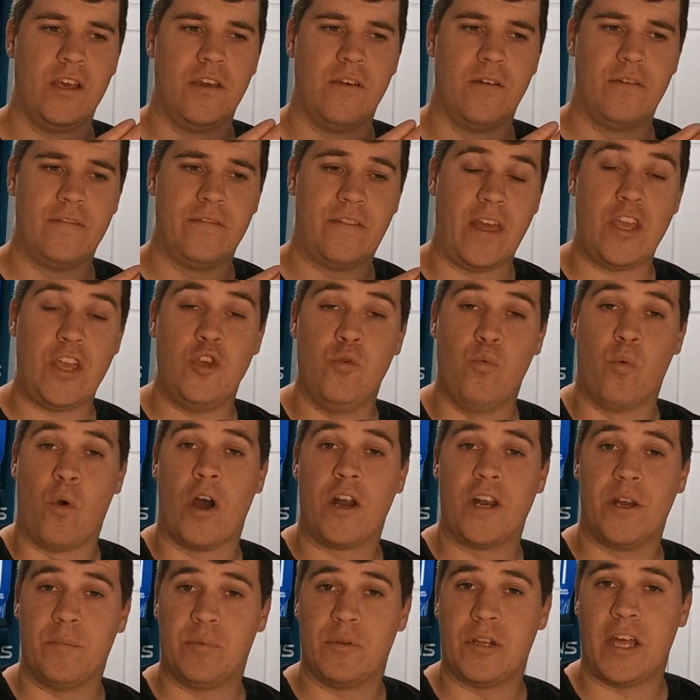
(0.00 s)
that you
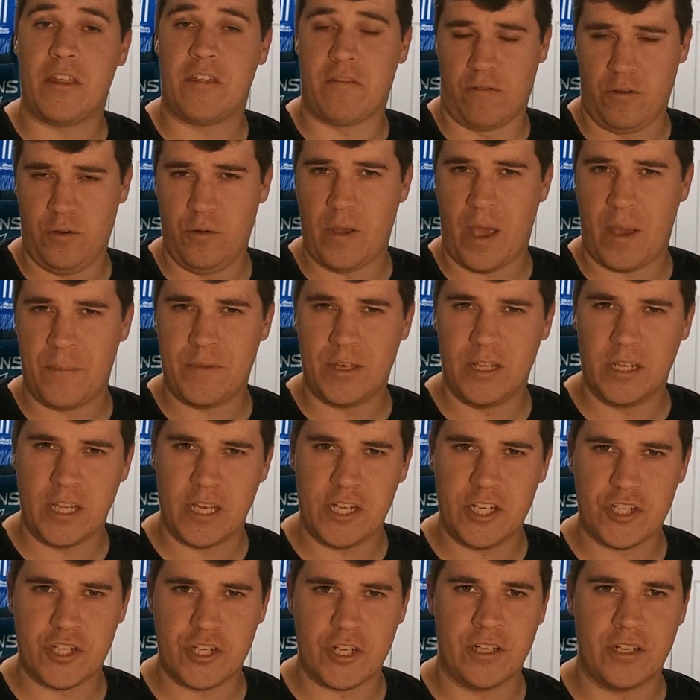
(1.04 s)
want to play through
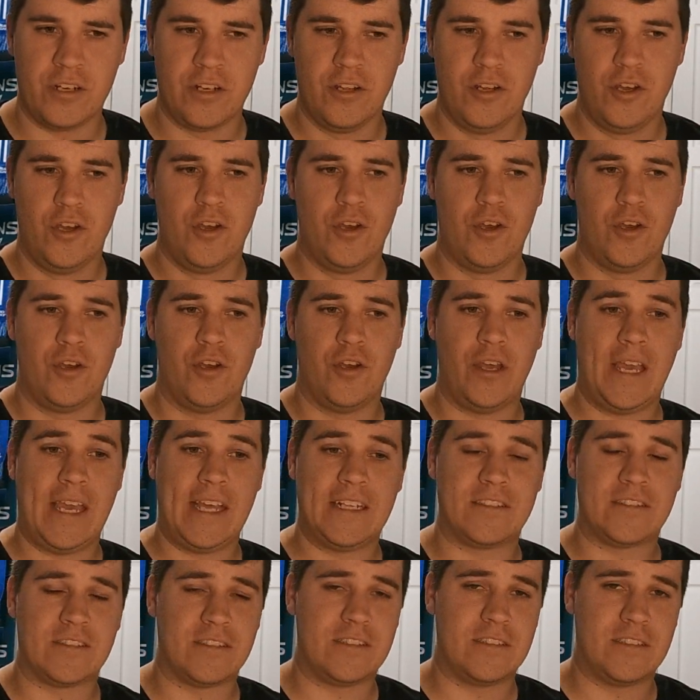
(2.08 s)
emulation,
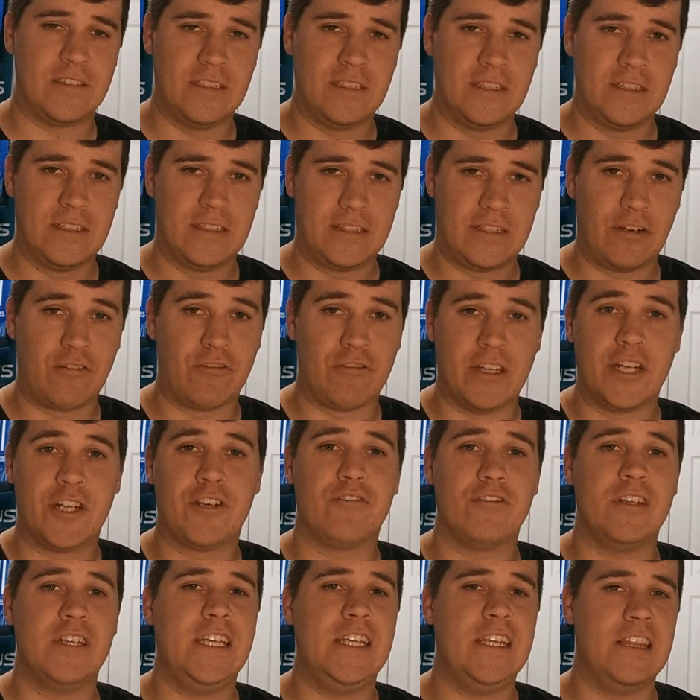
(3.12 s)
they're
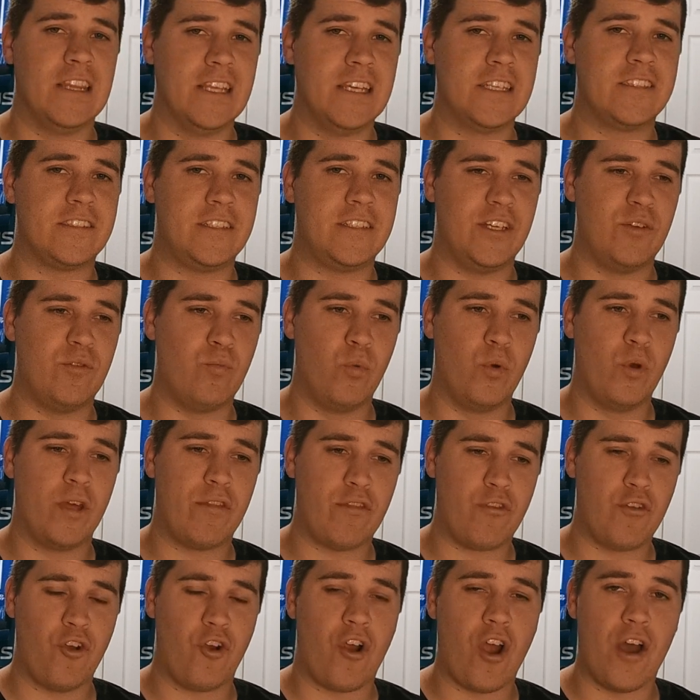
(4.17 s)
literally listed
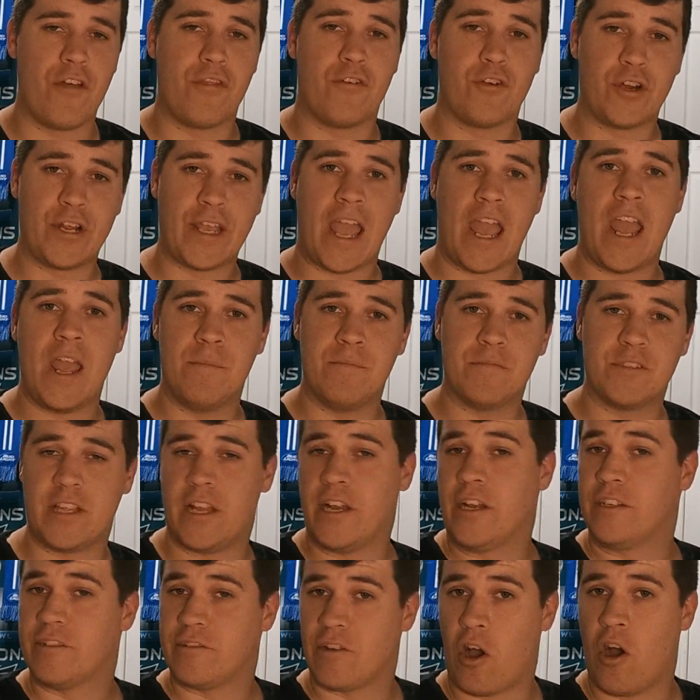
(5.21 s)
with your other games that
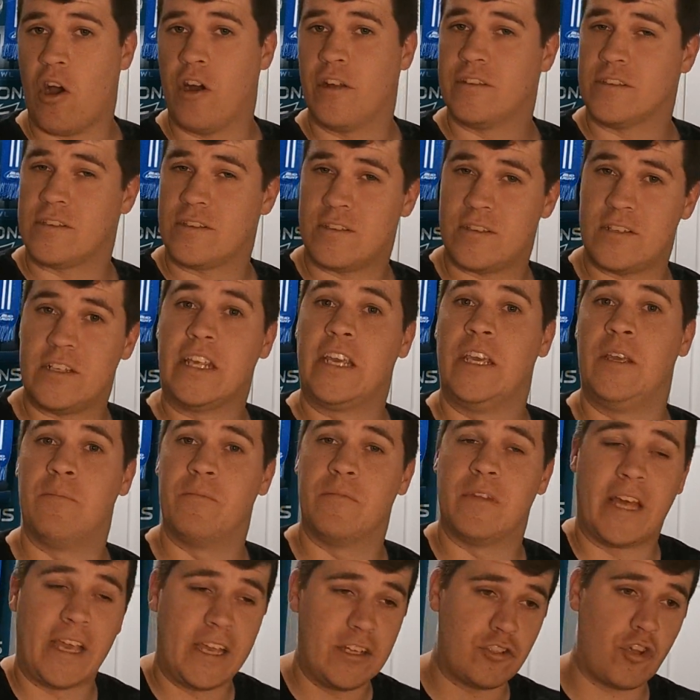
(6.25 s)
is on Steam.
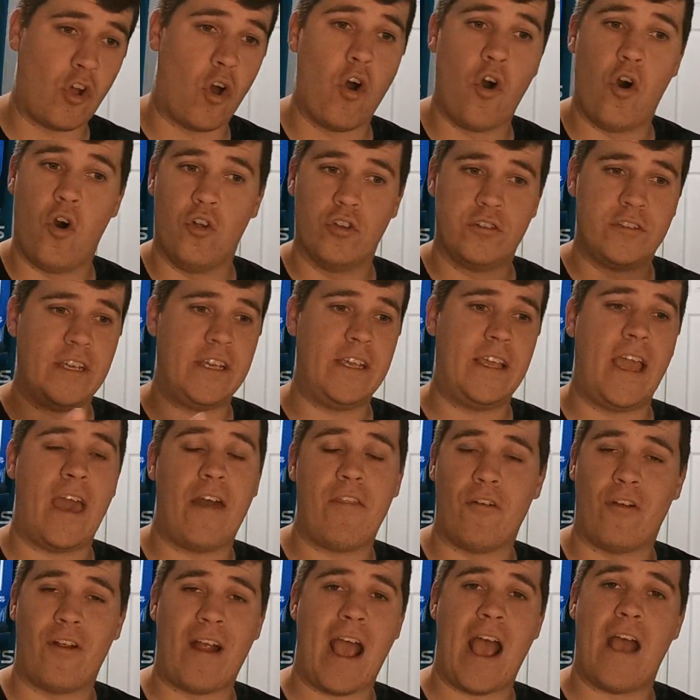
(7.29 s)
Like, it's all
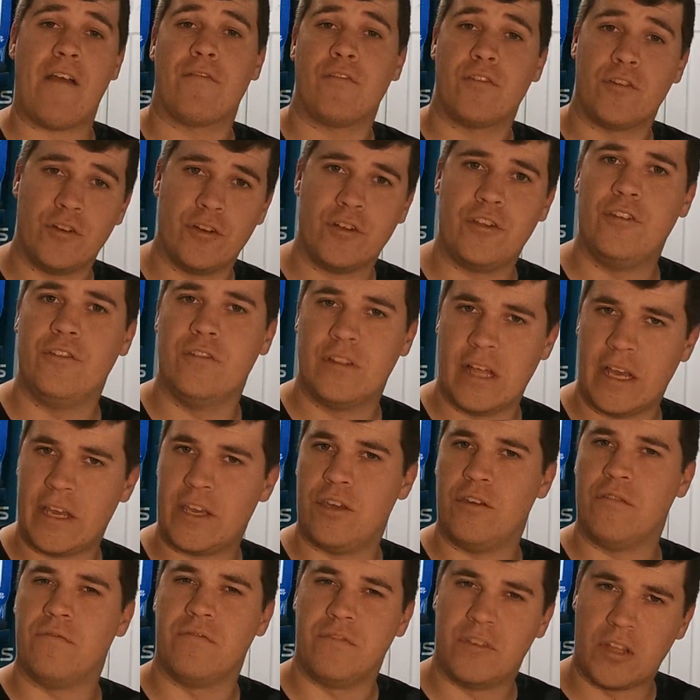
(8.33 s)
together after
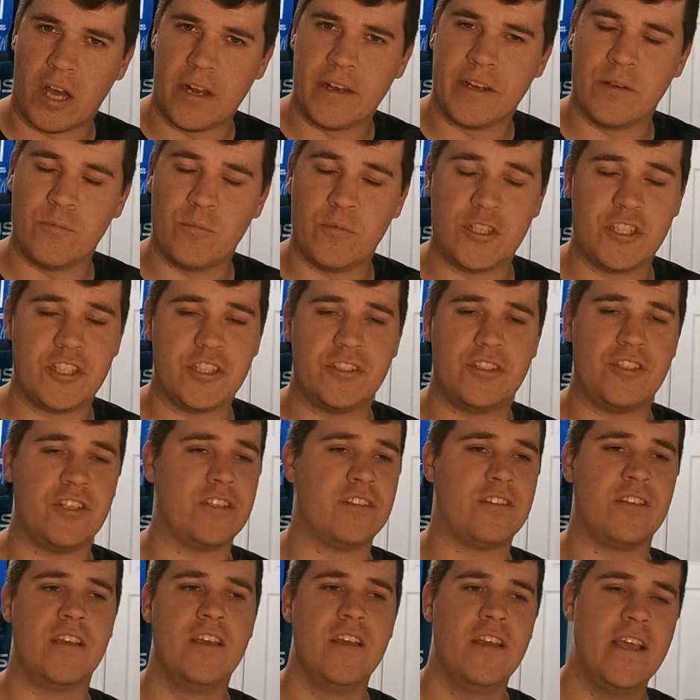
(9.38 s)
you've done it, which is
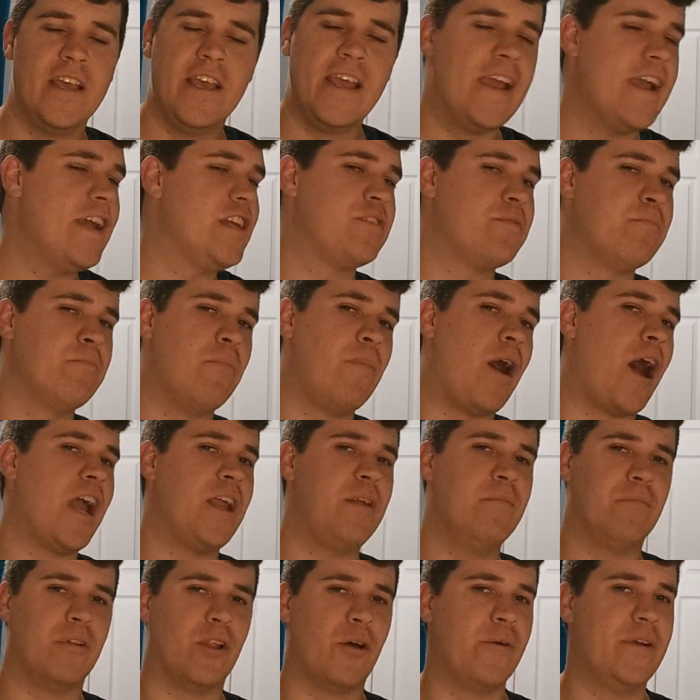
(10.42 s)
just, it's
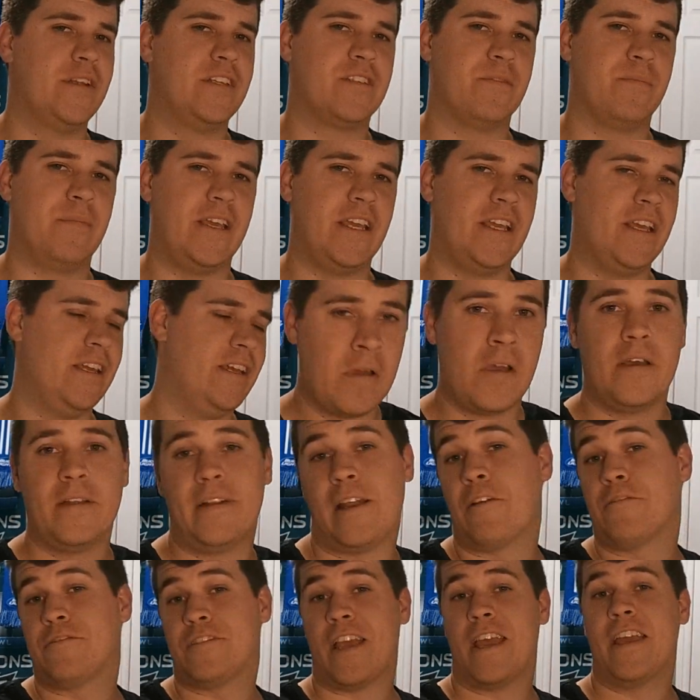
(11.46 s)
mind-blowing to me.
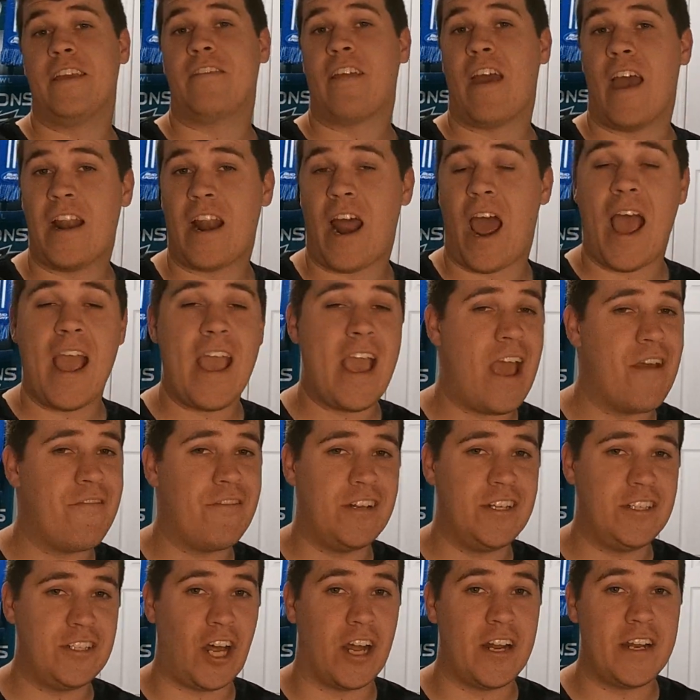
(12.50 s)
Now, saying that, I
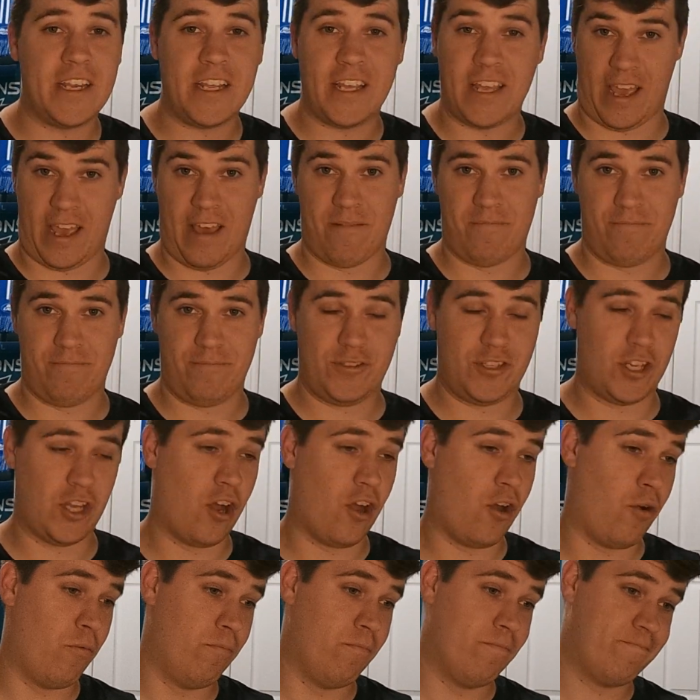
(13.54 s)
haven't done it yet,
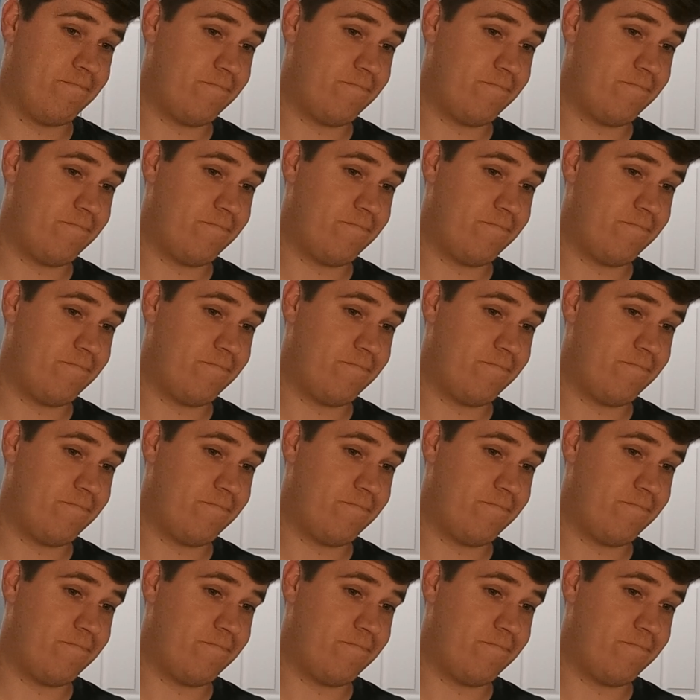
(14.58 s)
so